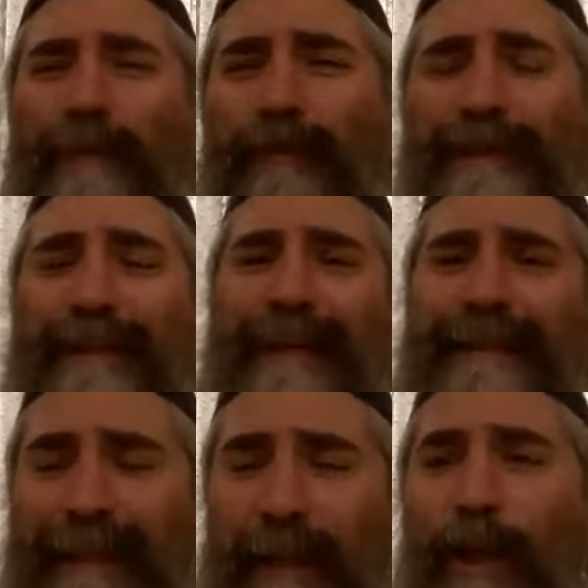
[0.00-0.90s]

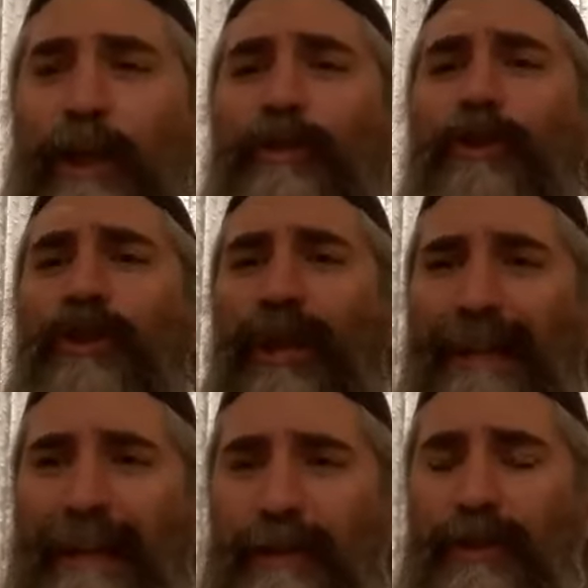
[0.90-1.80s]
represents the
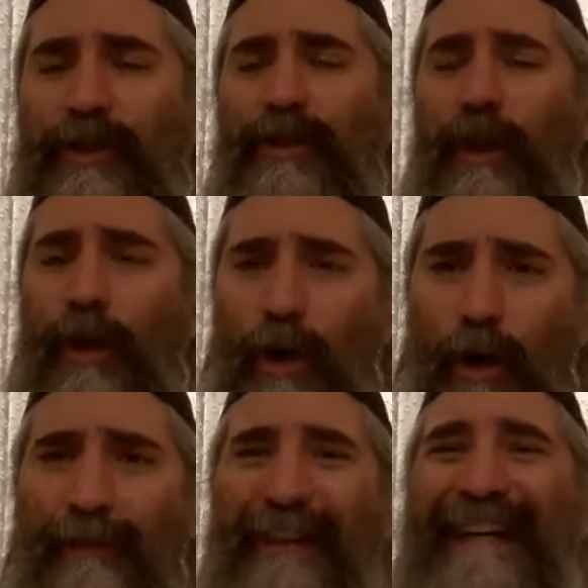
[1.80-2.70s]
challenge
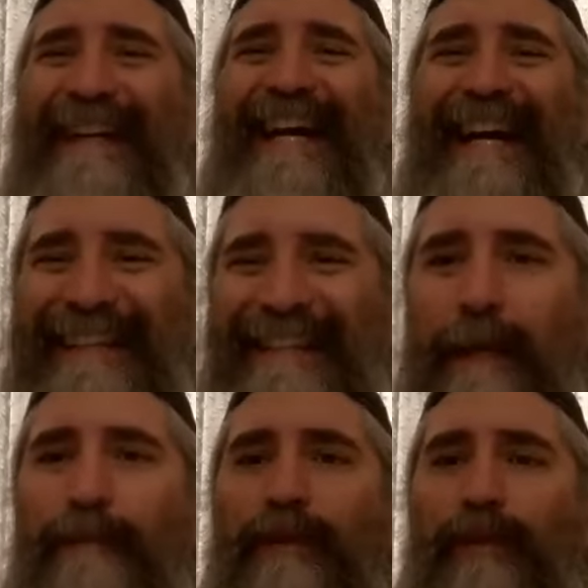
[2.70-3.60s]
of Kriyat
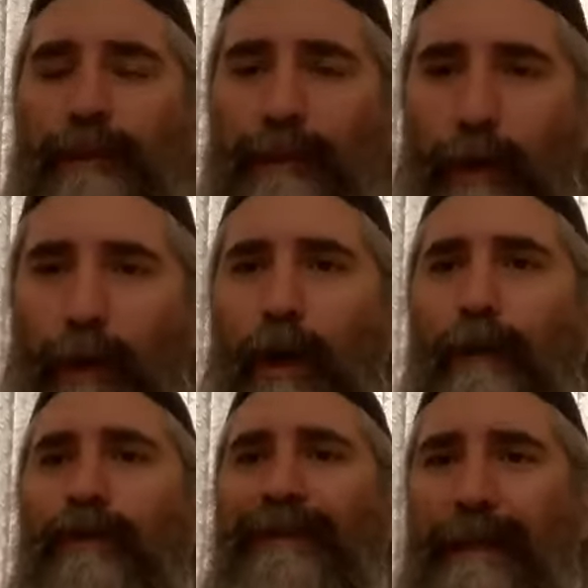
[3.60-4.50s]
Yamsuf,
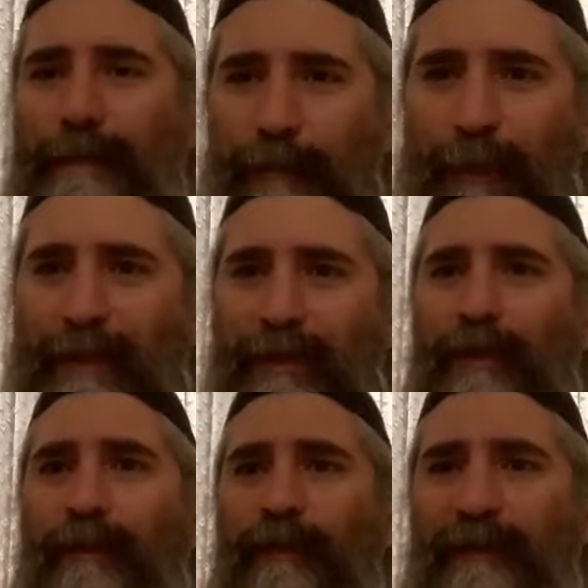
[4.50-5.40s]
of the separation
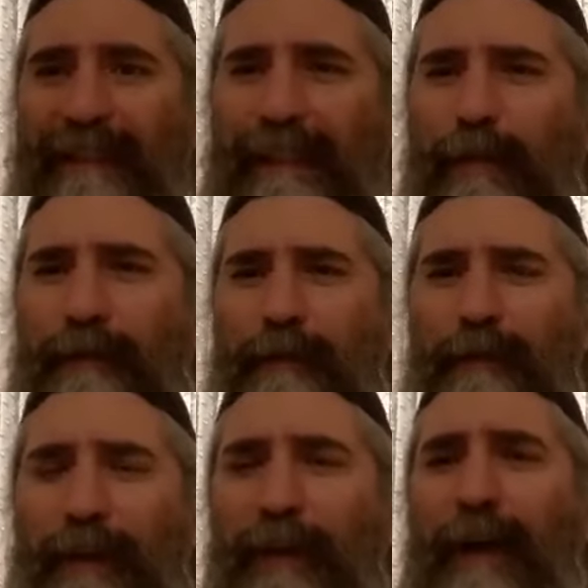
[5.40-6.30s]
of the sea, the
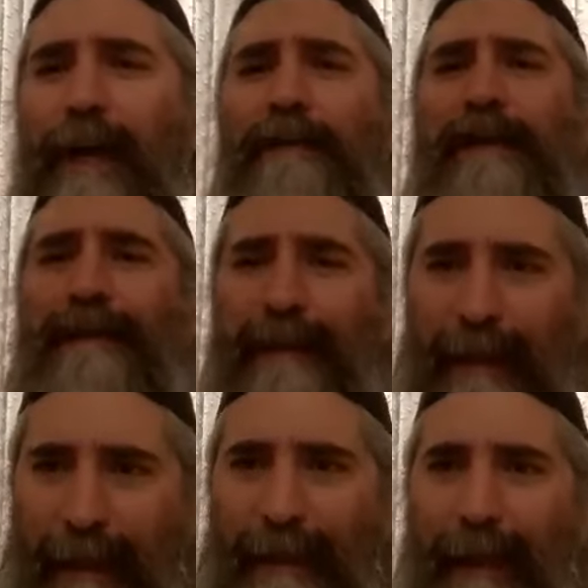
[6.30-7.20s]
fear Am
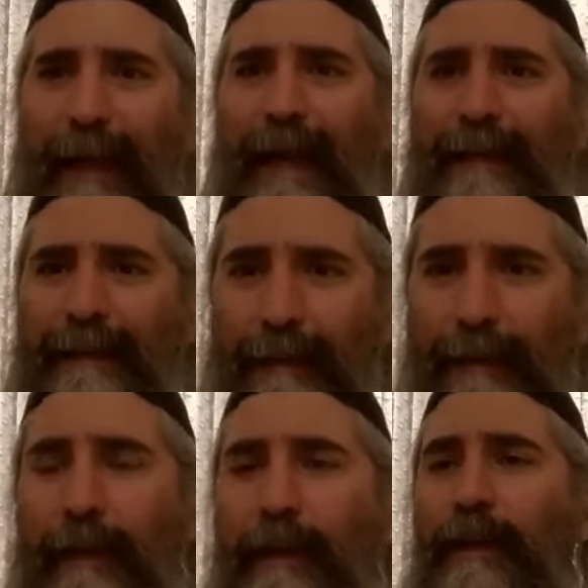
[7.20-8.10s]
Israel had
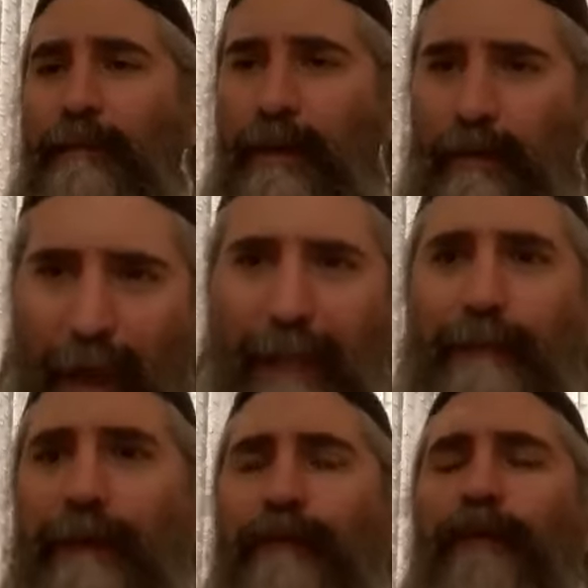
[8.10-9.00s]

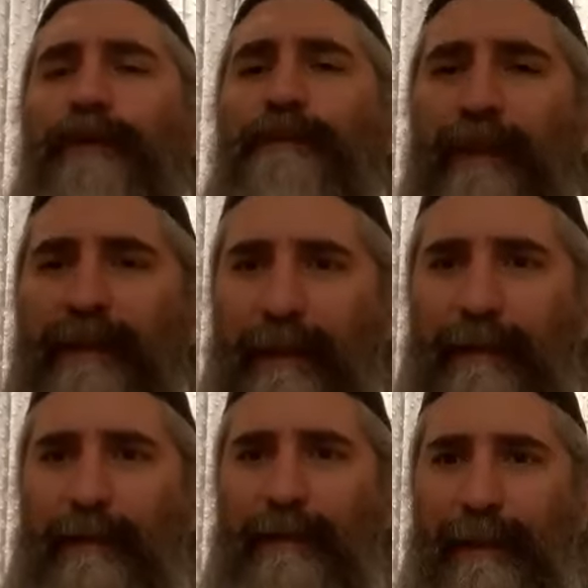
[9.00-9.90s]
right before splitting
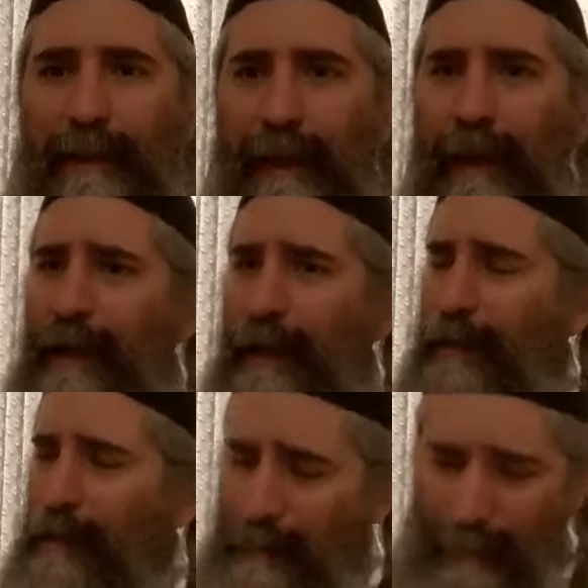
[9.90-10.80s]
the sea, uh,
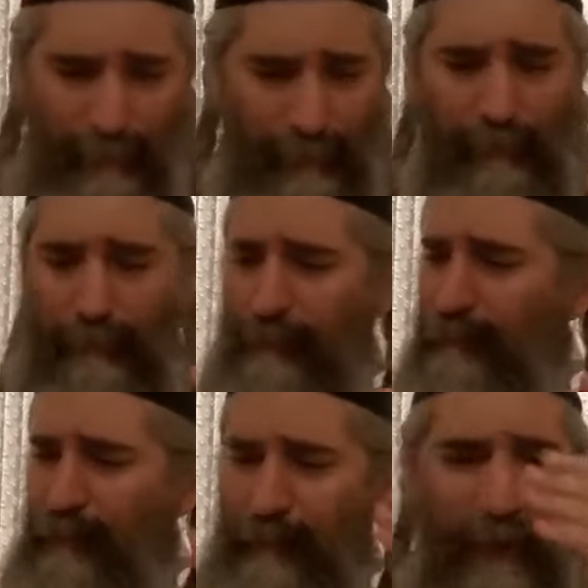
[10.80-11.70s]

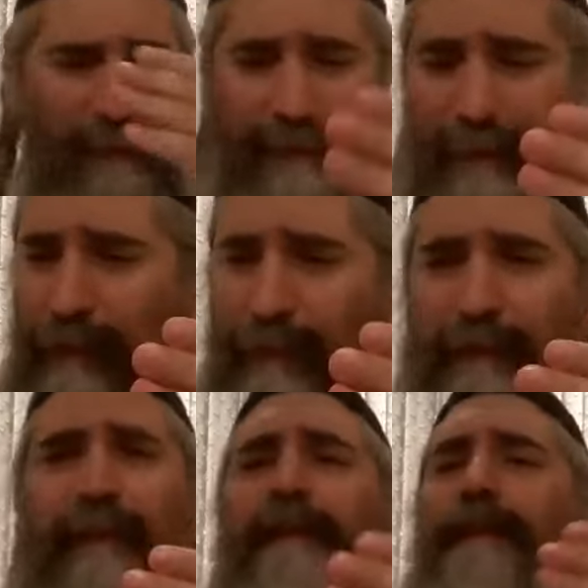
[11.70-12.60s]
facing the
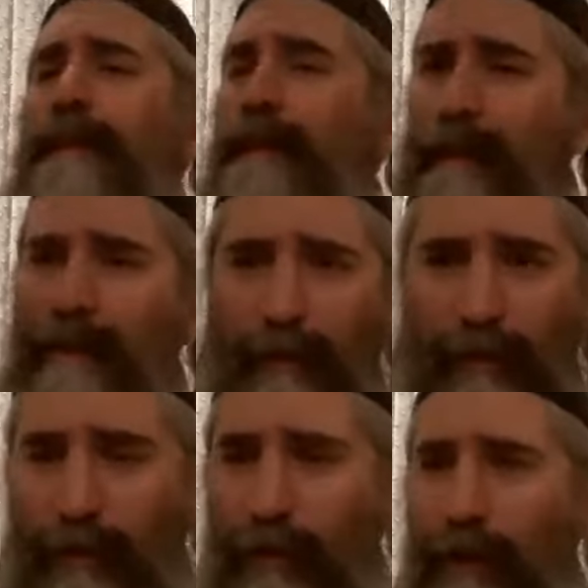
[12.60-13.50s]
sea, the,
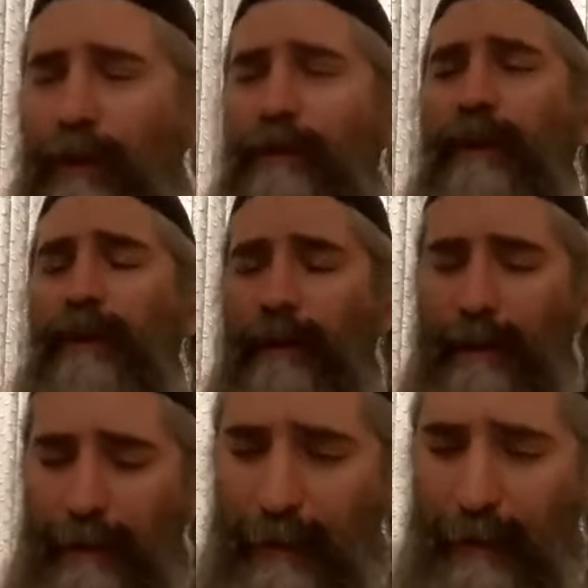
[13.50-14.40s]
the,
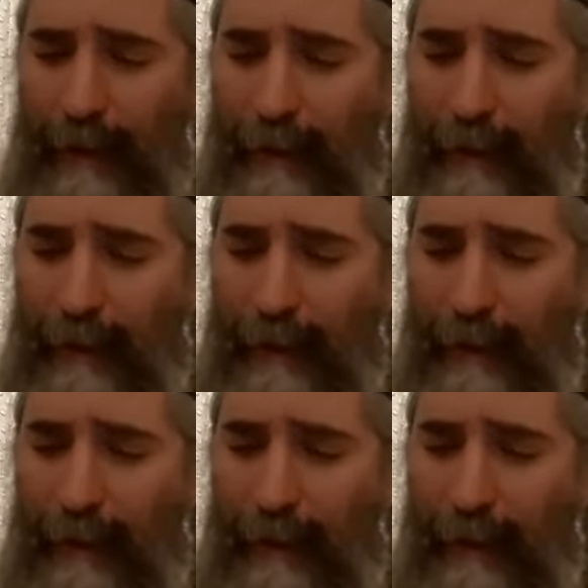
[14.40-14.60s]
the